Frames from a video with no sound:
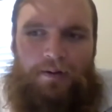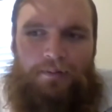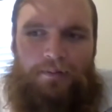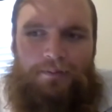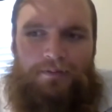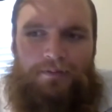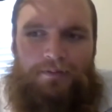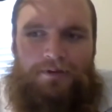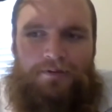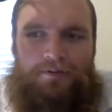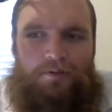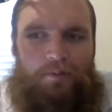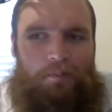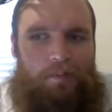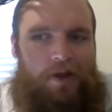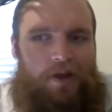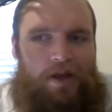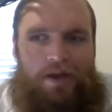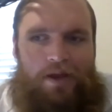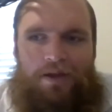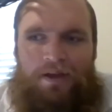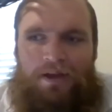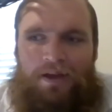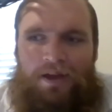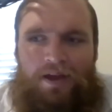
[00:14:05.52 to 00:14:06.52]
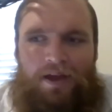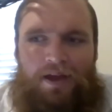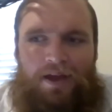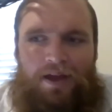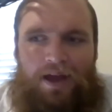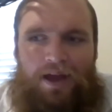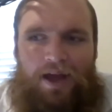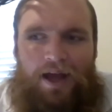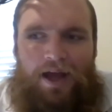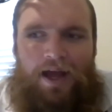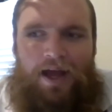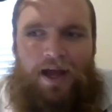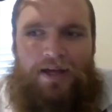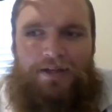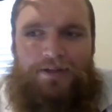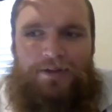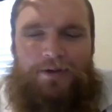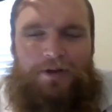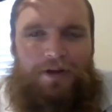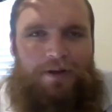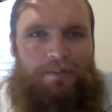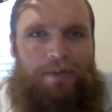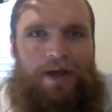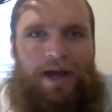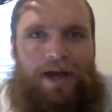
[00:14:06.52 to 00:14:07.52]
So for me, as you
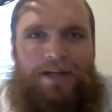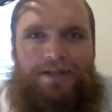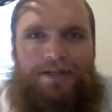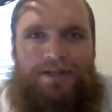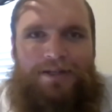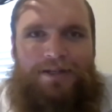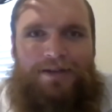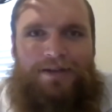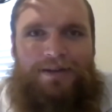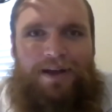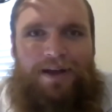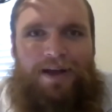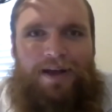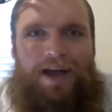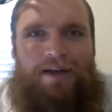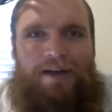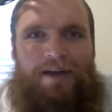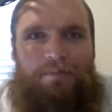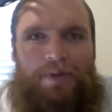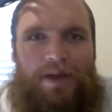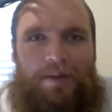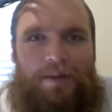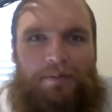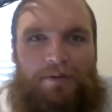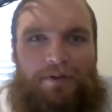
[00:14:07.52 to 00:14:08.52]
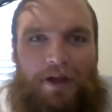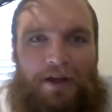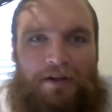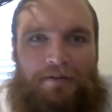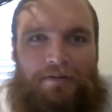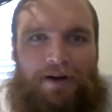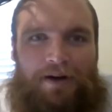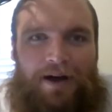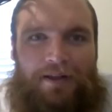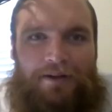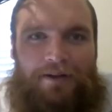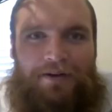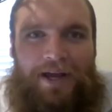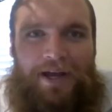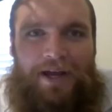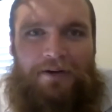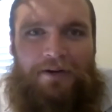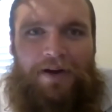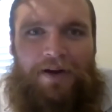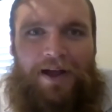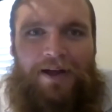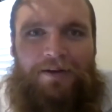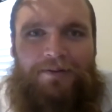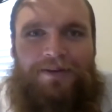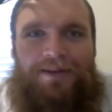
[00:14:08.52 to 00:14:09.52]
can imagine, having people like Father Nate
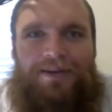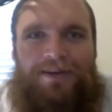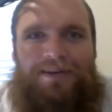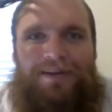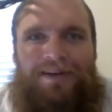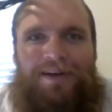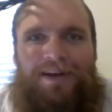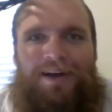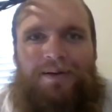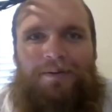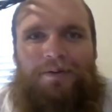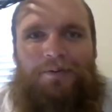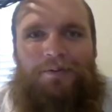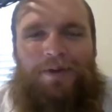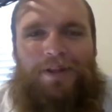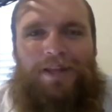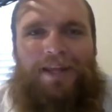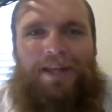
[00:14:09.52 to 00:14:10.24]
around, it really